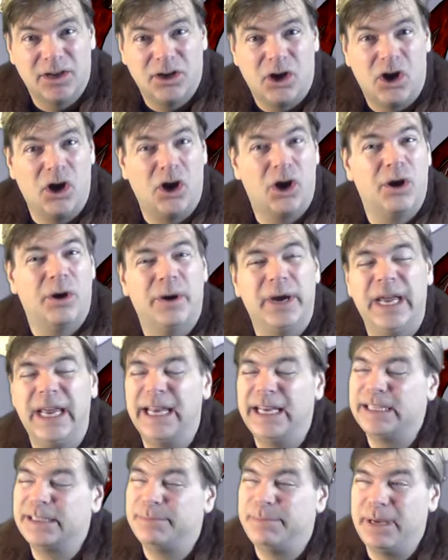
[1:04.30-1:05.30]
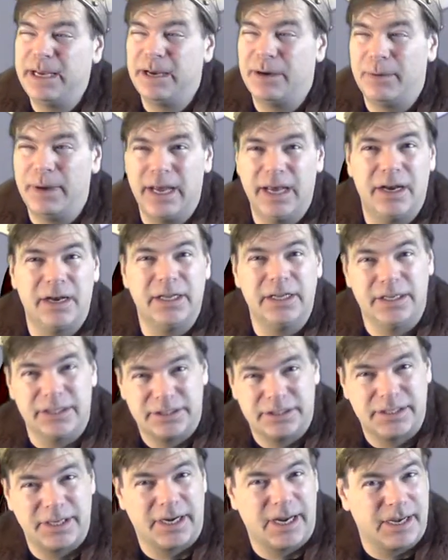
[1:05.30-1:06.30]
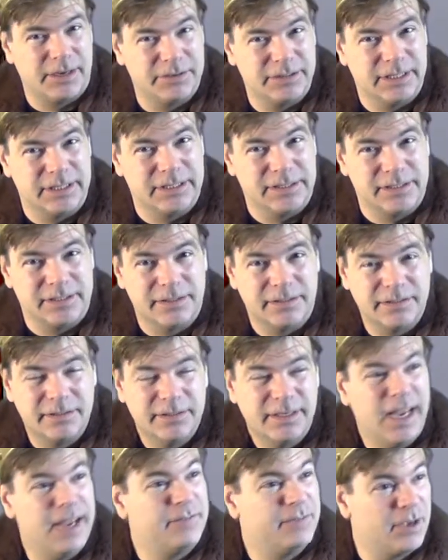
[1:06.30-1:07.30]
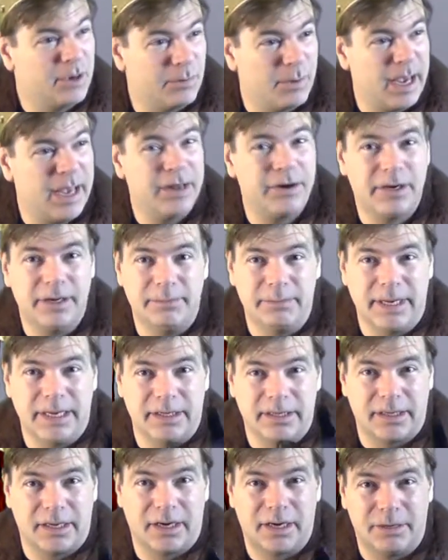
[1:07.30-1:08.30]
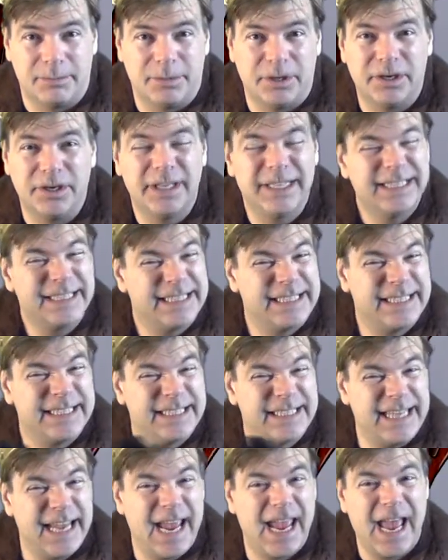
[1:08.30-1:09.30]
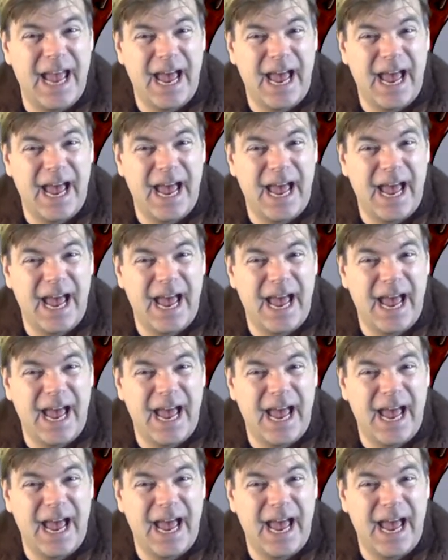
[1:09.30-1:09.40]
Always be aware of your surroundings. If you're wearing metal armor, stay